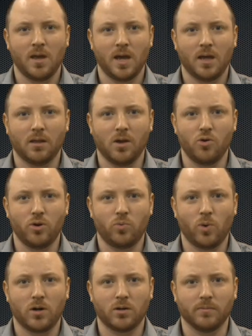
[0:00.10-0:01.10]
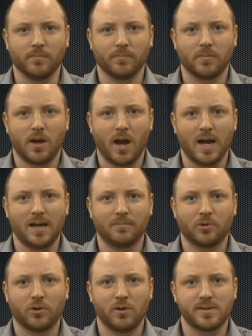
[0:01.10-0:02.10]
Hello and welcome. I am
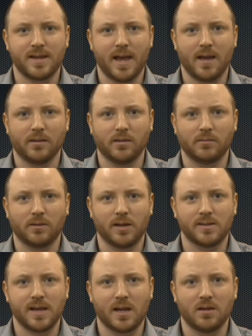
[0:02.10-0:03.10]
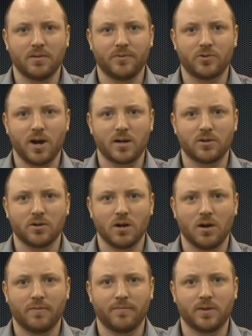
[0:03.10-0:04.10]
Chris Allen, Executive Director
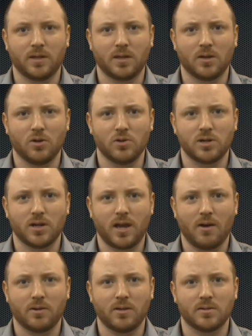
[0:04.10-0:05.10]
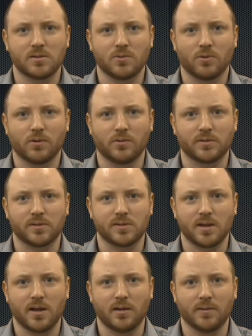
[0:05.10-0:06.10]
of the Kenosha County Historical
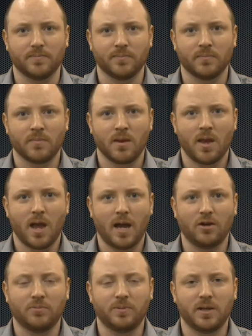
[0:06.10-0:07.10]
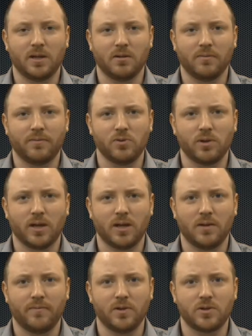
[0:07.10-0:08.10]
Society. I will be interviewing
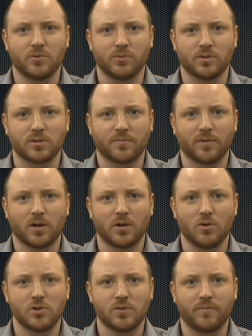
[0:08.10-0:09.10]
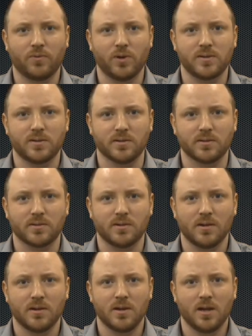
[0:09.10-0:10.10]
individuals for Kenosha Voices,
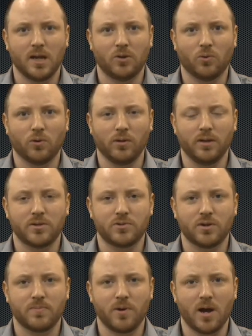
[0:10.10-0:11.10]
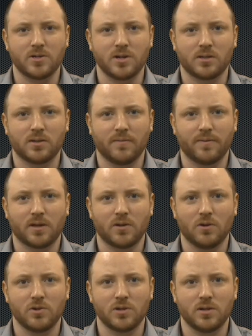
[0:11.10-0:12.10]
an oral history project of the
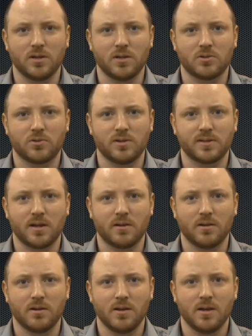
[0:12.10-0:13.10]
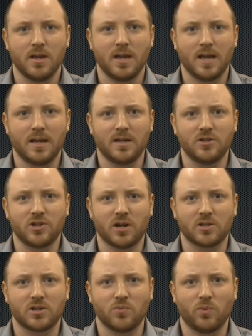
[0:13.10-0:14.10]
Kenosha History Center in
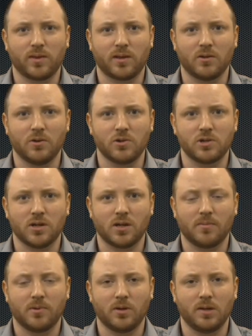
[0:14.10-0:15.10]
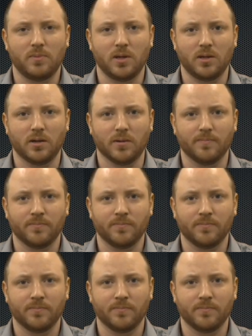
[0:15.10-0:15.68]
conjunction with Kenosha Community Media.